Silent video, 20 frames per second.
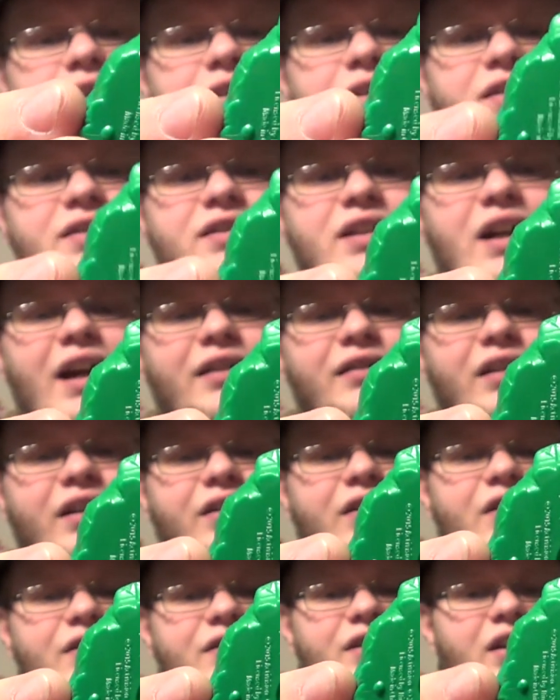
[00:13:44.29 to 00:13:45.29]

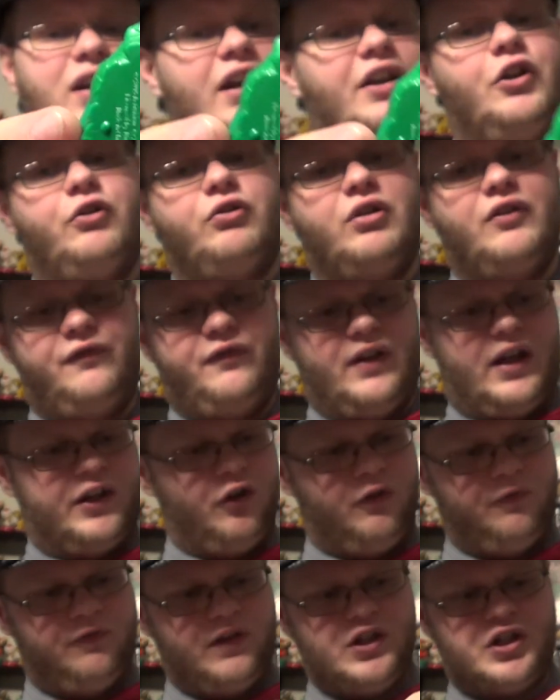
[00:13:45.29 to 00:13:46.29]
Skylanders. I
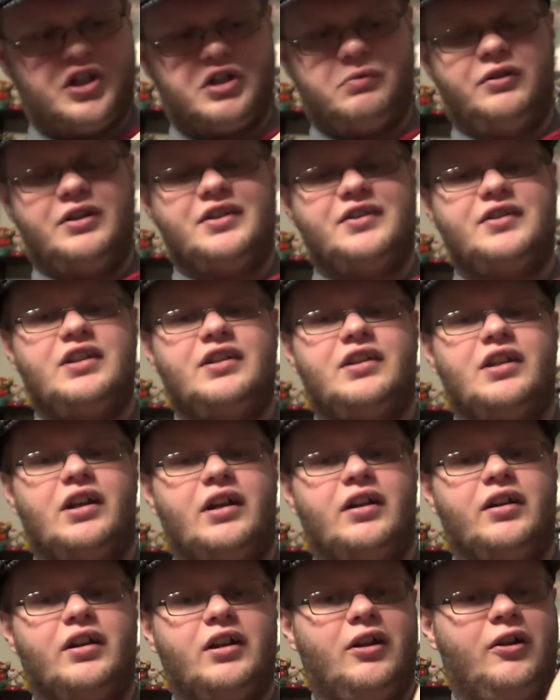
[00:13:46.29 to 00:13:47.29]
don't think you can really see
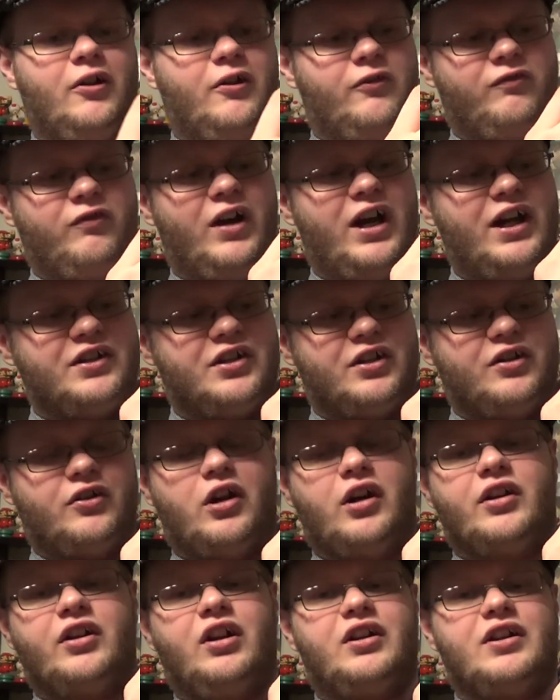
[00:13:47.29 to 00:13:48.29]
the writing
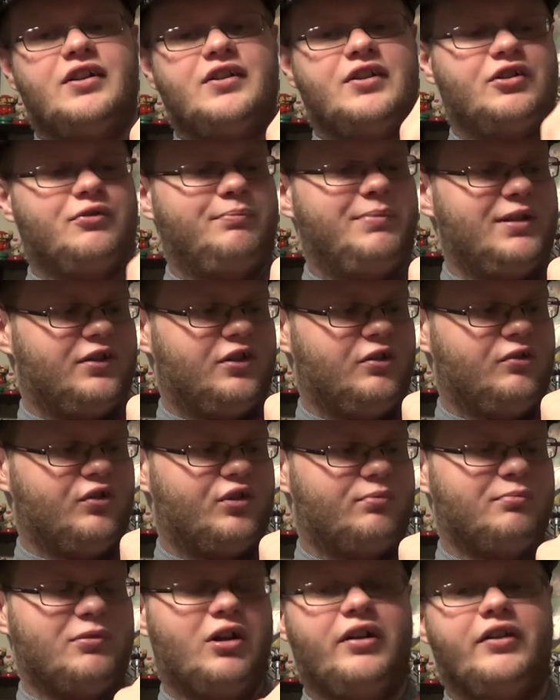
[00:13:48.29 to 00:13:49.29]
on it because it's a bit too
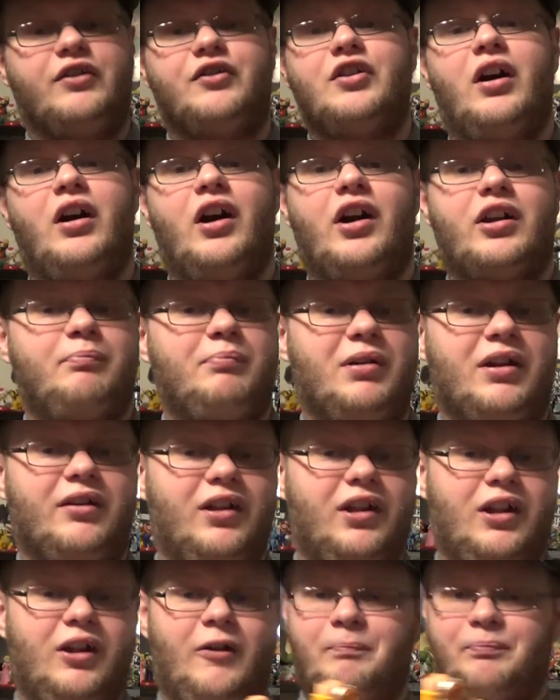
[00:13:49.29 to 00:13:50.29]
small and dark, but
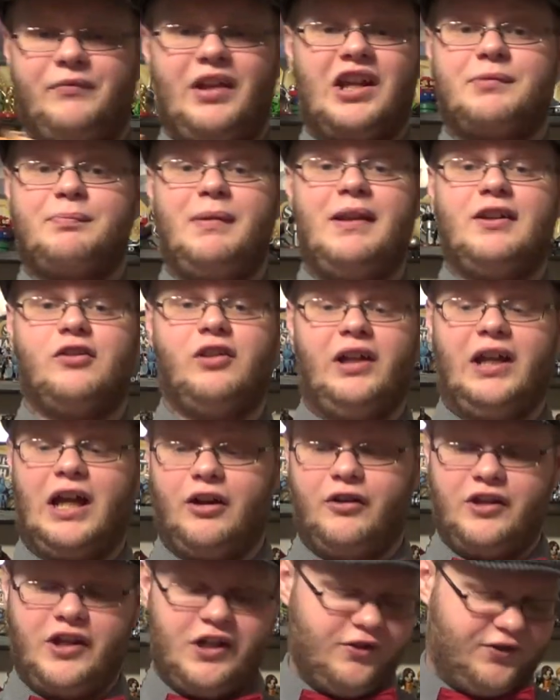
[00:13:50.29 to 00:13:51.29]
that's basically
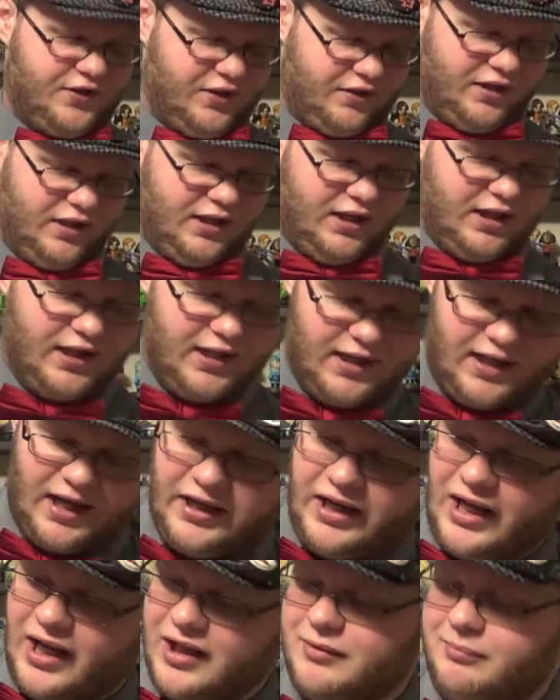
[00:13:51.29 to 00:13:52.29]
how you use it.
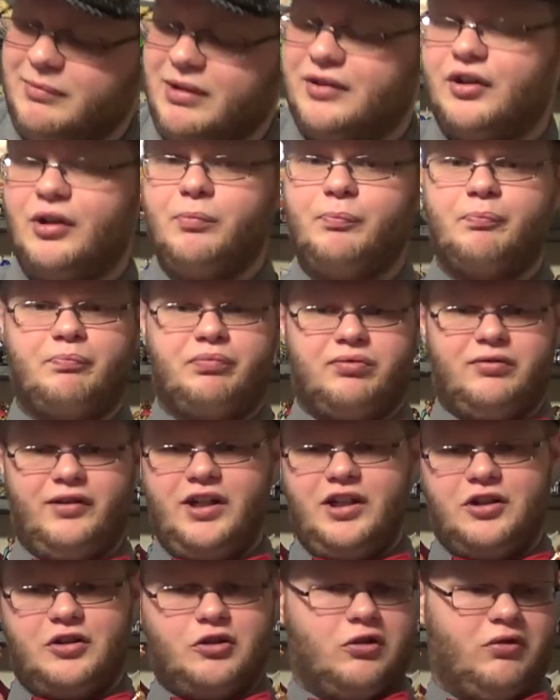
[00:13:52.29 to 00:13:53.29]
And I have to admit, they're
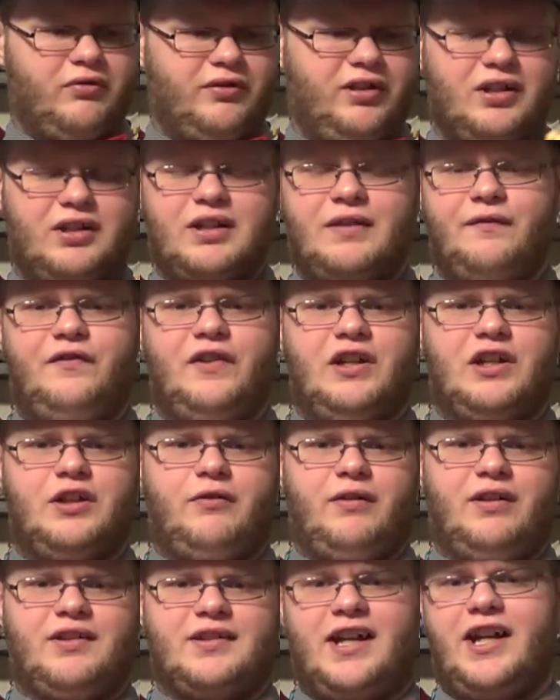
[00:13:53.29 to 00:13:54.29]
pretty cool looking
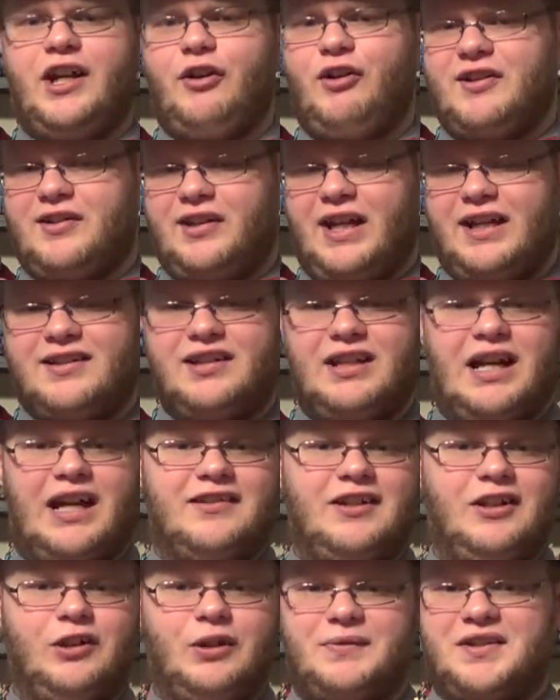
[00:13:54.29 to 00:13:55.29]
figurines. I always like the
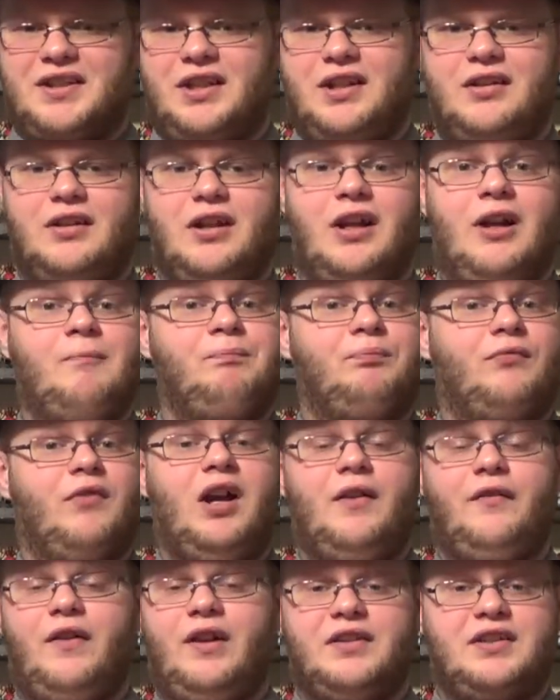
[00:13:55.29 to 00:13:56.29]
idea of seeing
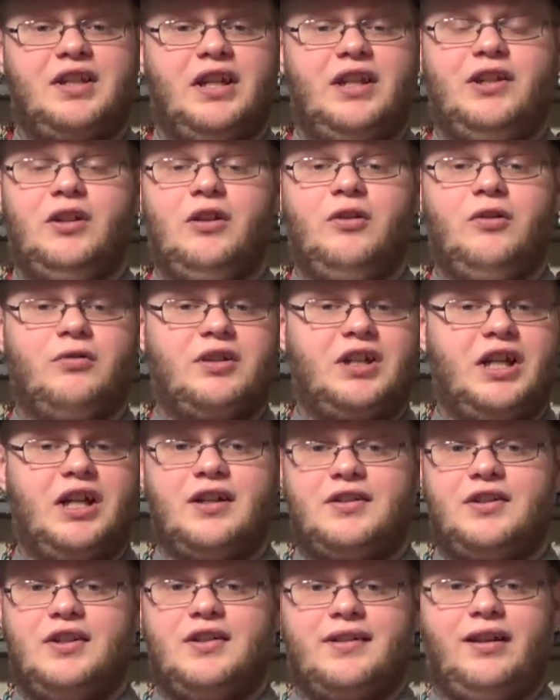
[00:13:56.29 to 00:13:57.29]
other Nintendo
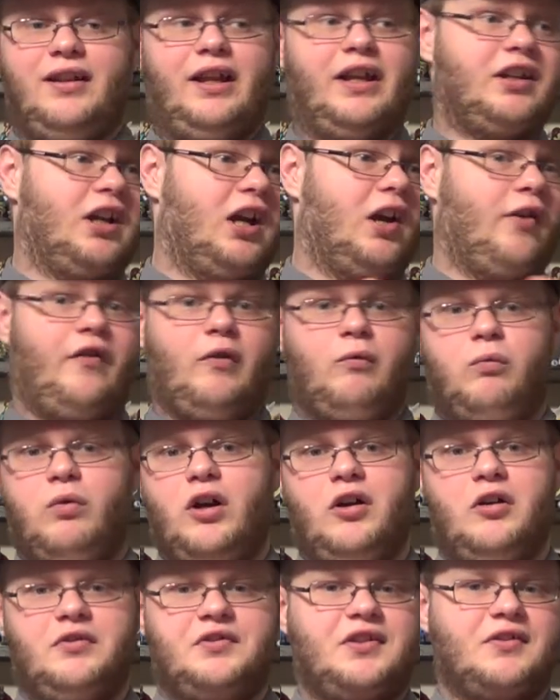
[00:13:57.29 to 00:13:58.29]
characters in like other
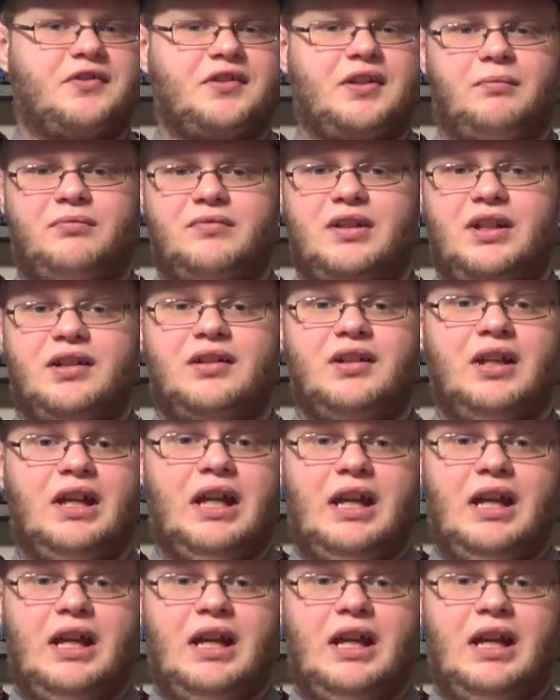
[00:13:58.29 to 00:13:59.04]
worlds or something,